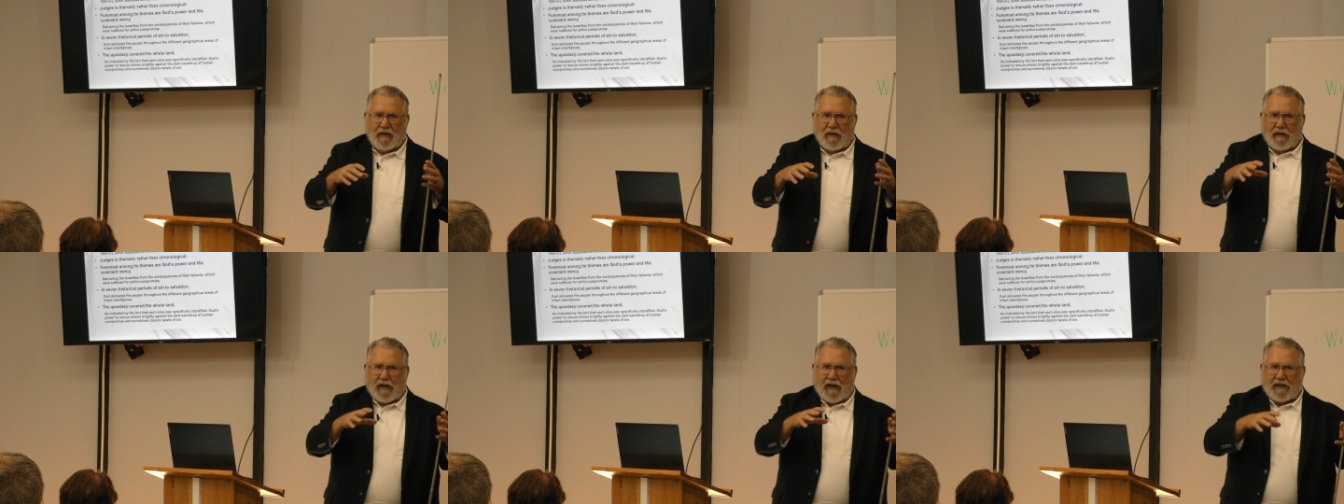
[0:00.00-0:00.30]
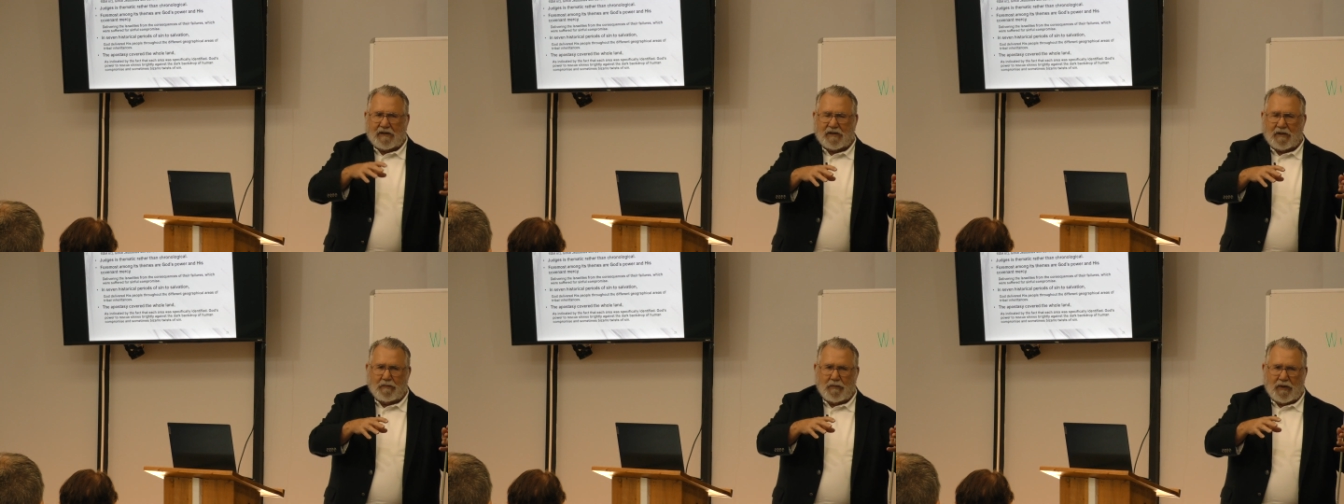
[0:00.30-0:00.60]

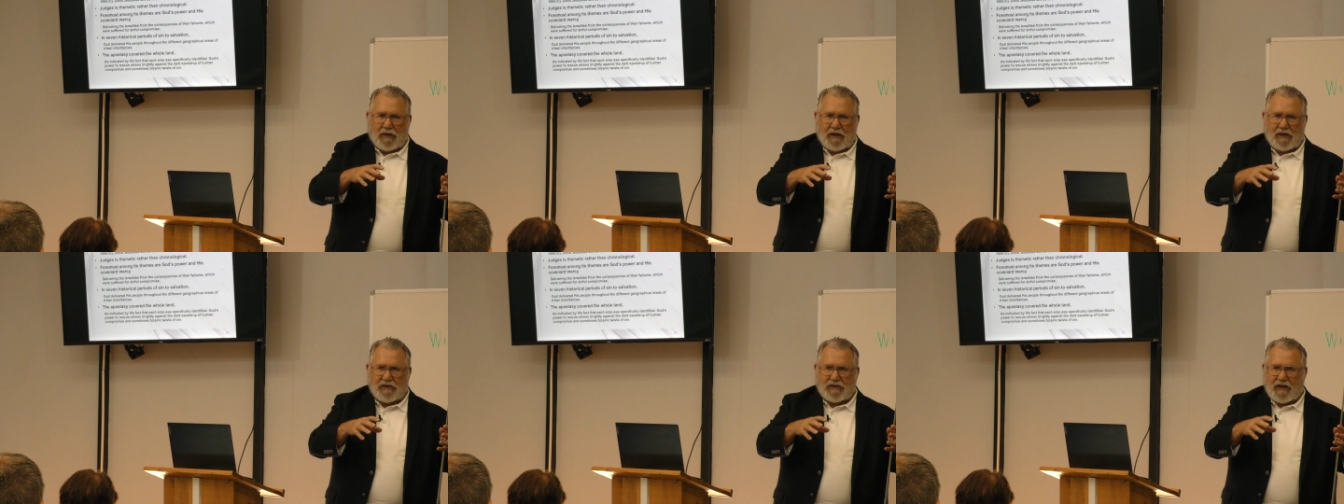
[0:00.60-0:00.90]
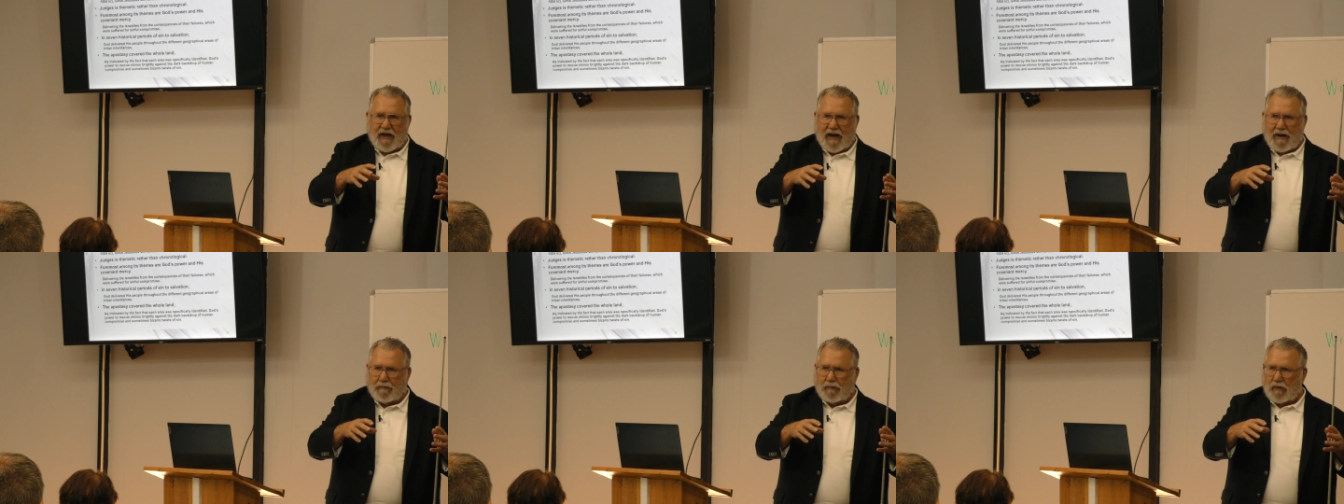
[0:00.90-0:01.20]
like some of the
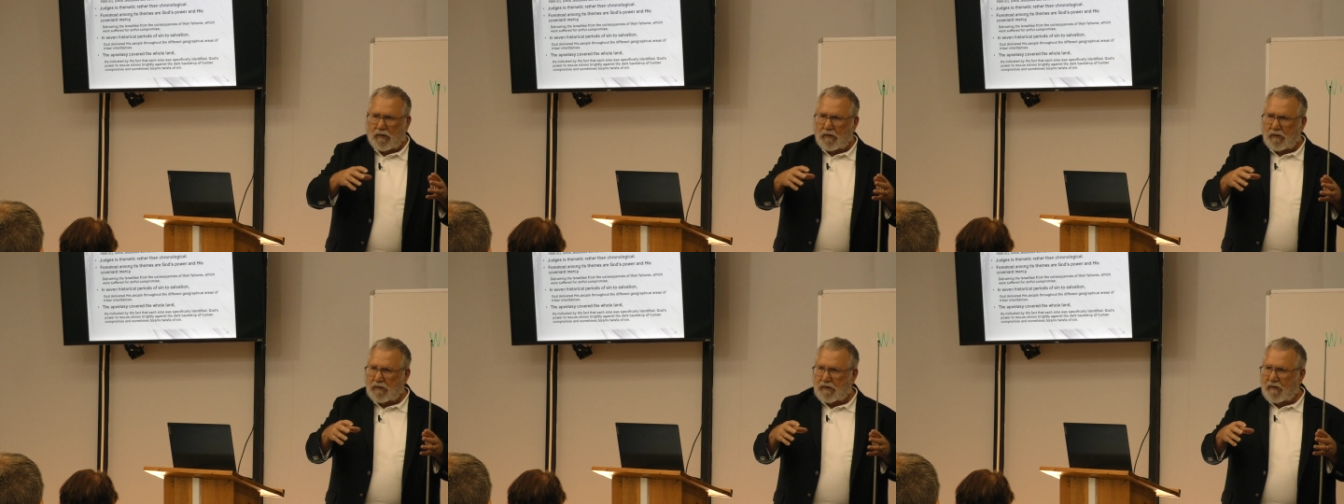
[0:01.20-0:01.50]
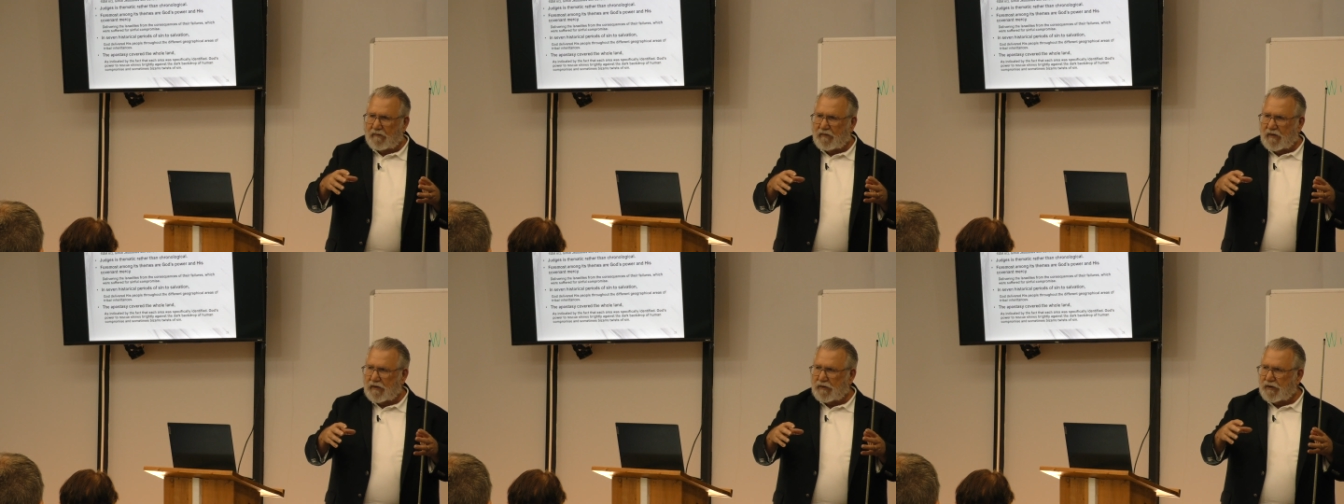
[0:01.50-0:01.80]
examples
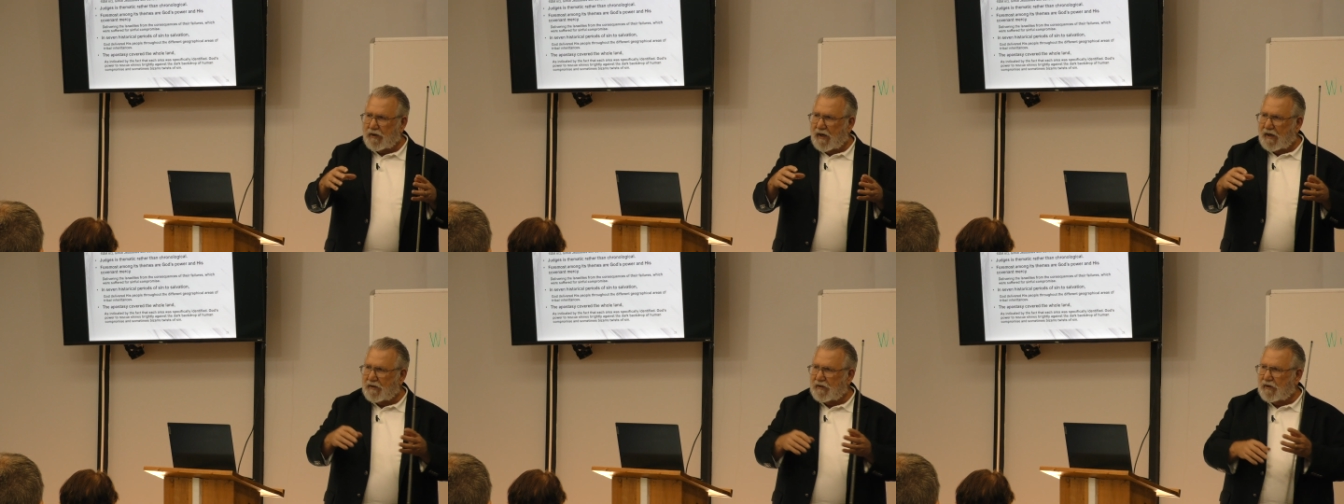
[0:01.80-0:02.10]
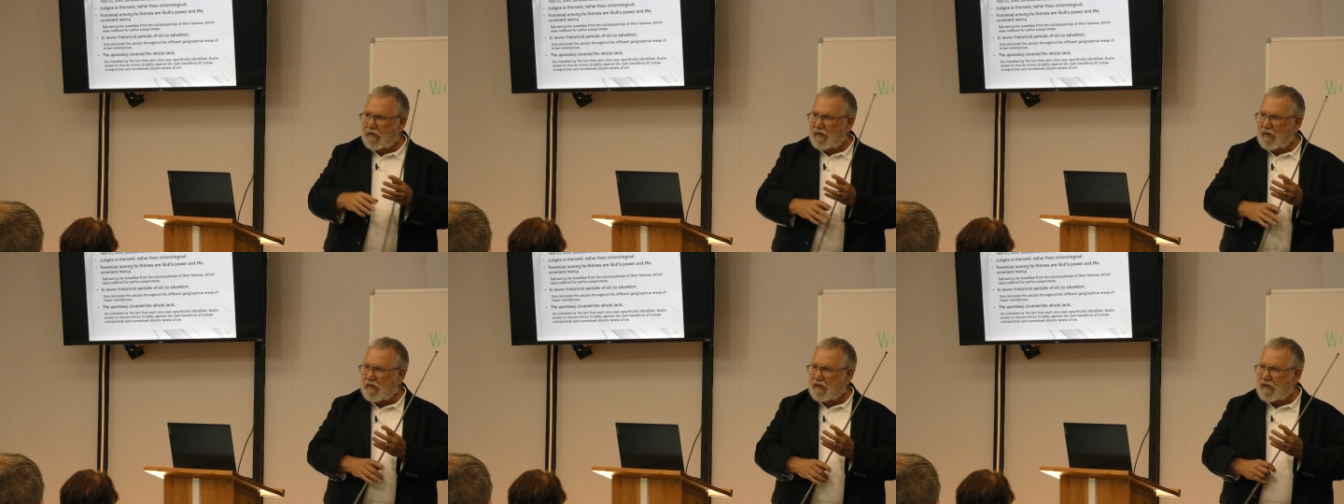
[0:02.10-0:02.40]
of the
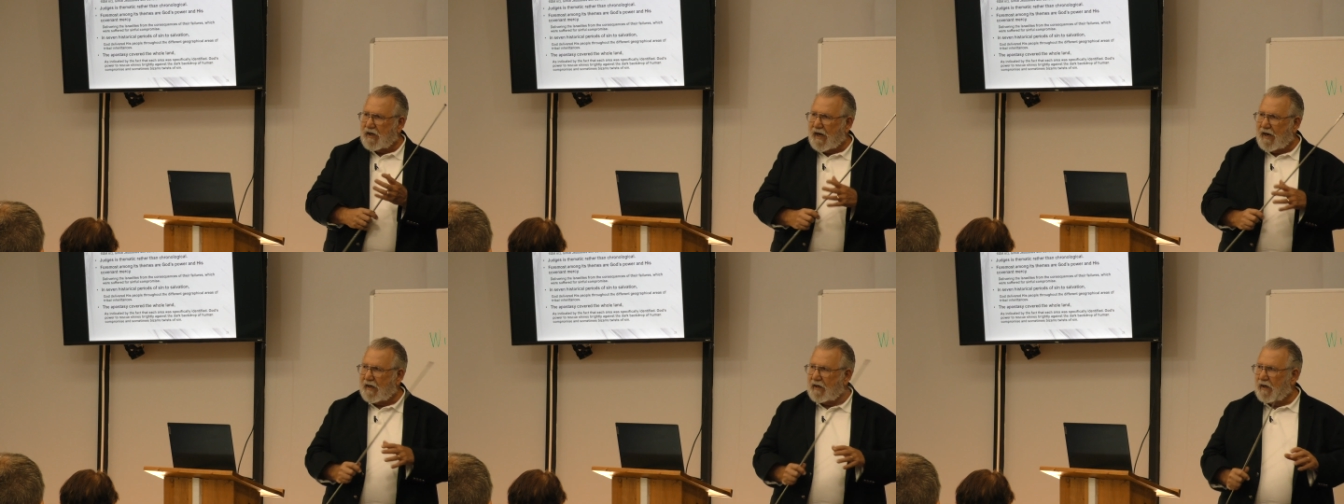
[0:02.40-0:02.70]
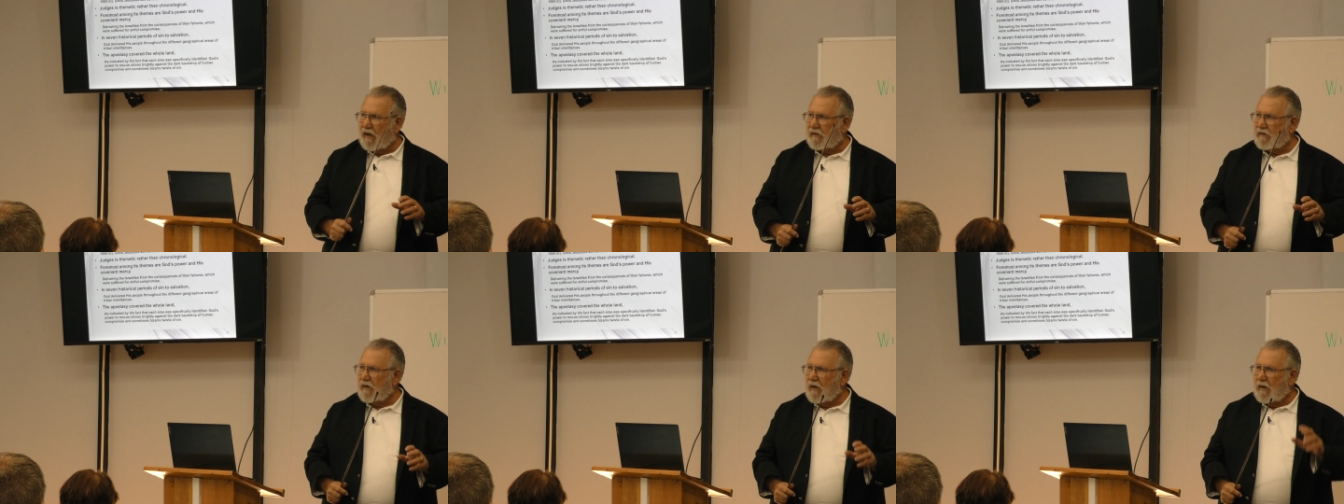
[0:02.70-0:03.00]
judges, it's kind of
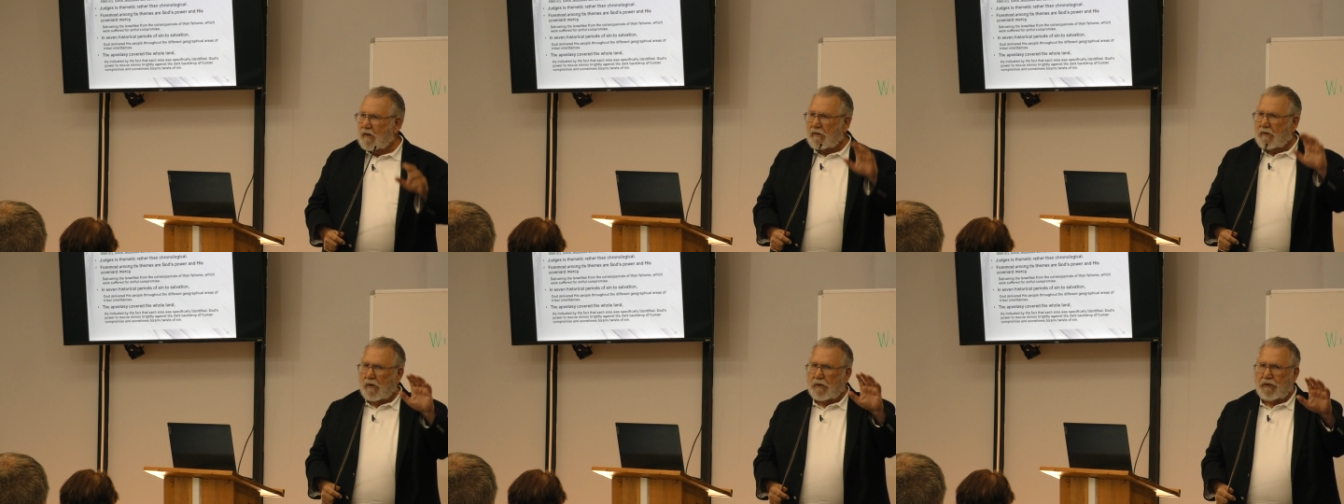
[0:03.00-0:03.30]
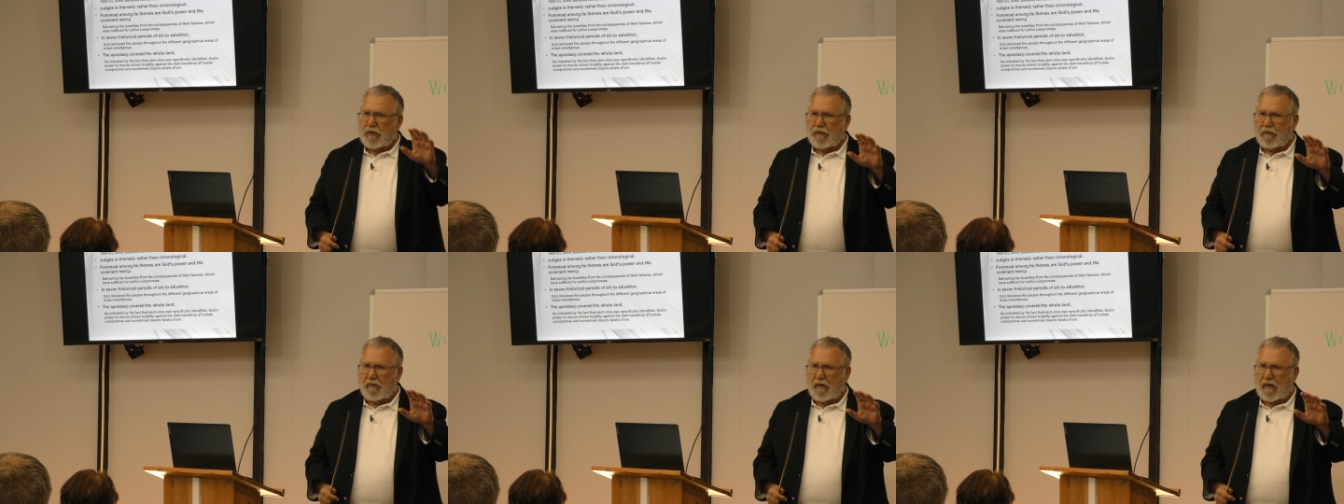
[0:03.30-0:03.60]
got
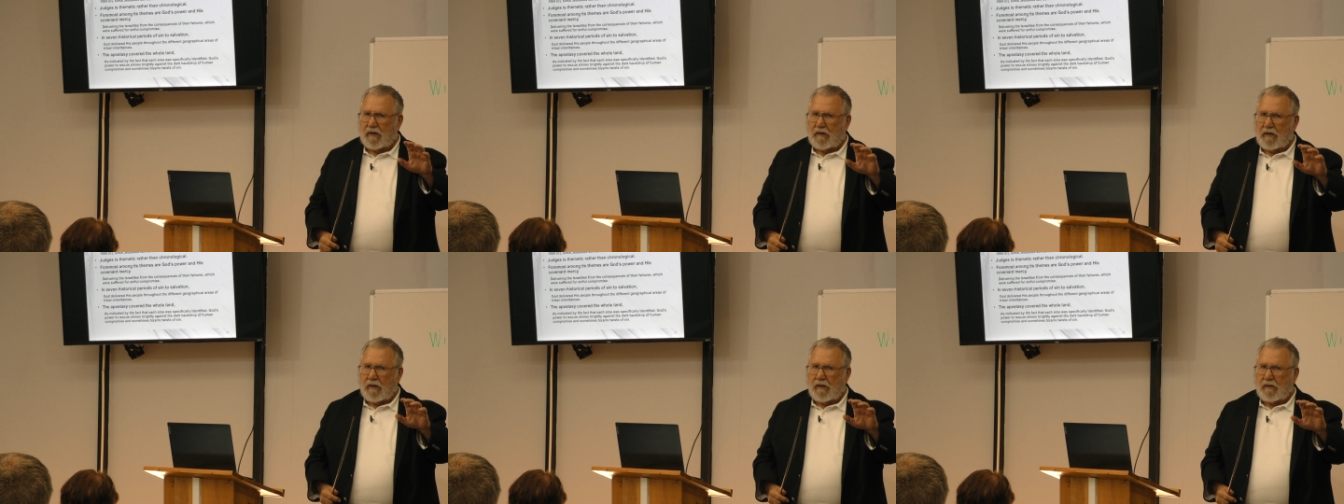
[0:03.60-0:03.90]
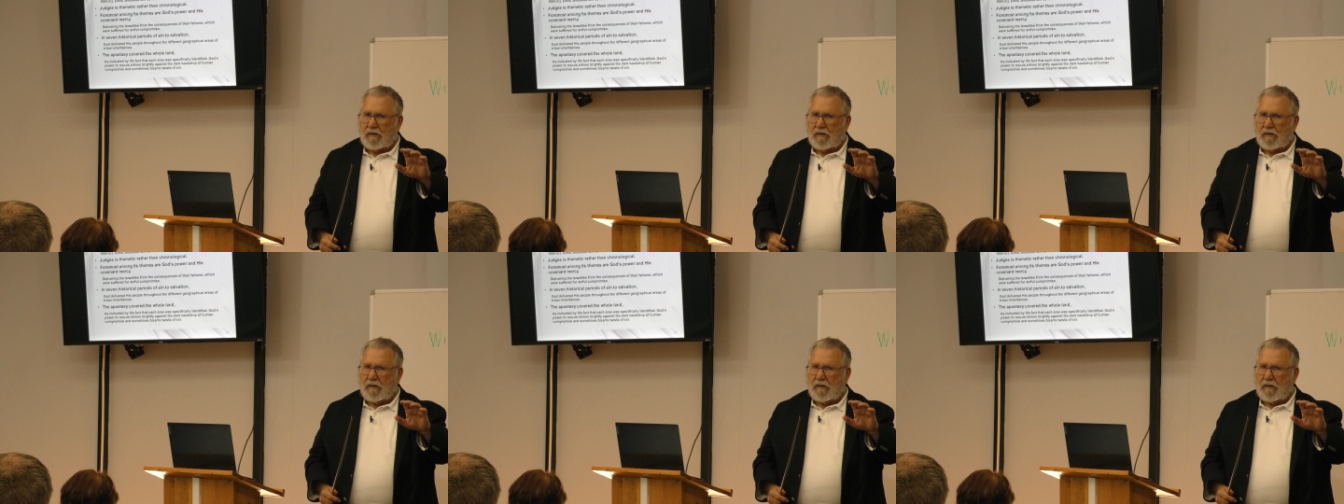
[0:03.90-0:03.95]
from a